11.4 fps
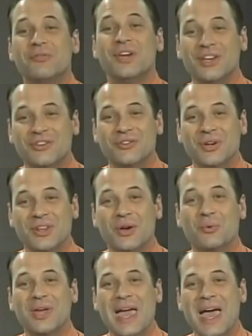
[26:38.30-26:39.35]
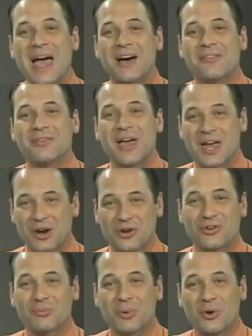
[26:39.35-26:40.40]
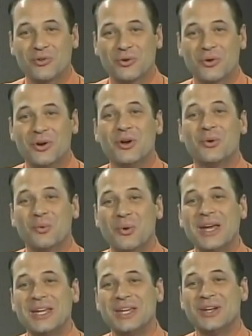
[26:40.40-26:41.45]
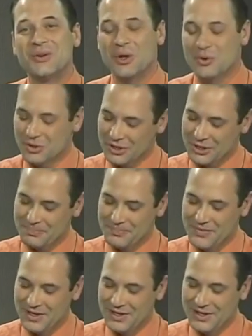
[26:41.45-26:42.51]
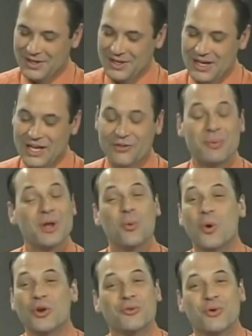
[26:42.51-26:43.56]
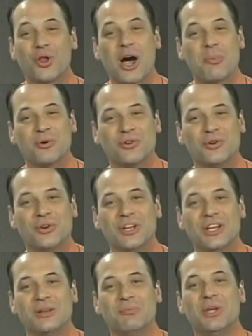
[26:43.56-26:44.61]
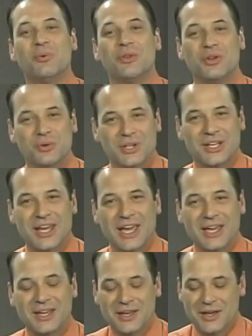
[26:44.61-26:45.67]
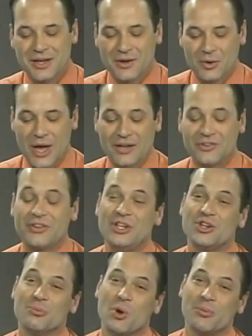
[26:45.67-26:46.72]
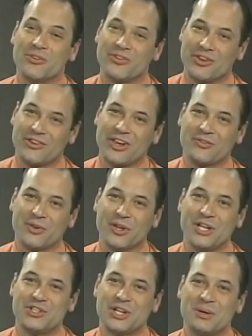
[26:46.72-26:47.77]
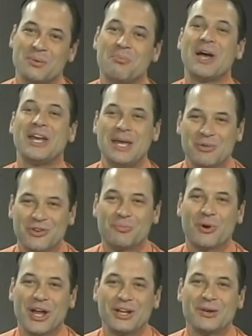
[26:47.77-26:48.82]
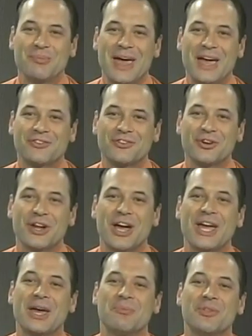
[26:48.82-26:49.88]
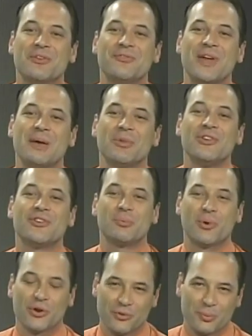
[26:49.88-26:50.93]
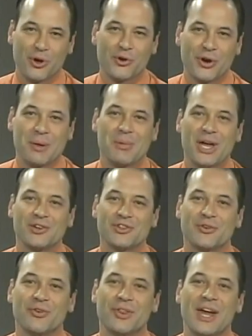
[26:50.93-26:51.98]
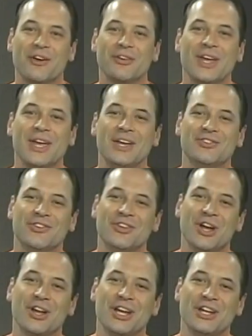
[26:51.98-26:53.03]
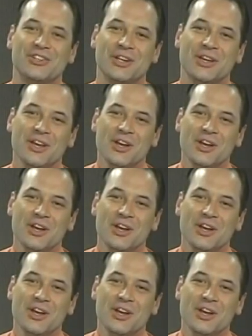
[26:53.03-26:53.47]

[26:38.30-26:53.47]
history that we have at our disposal right here locally. It's been a wonderful opportunity to be with you today at Senior Moments Successful Aging. My name is Brandon Baxter, and I am the Family Supports Program Manager for the Area Agency on Aging.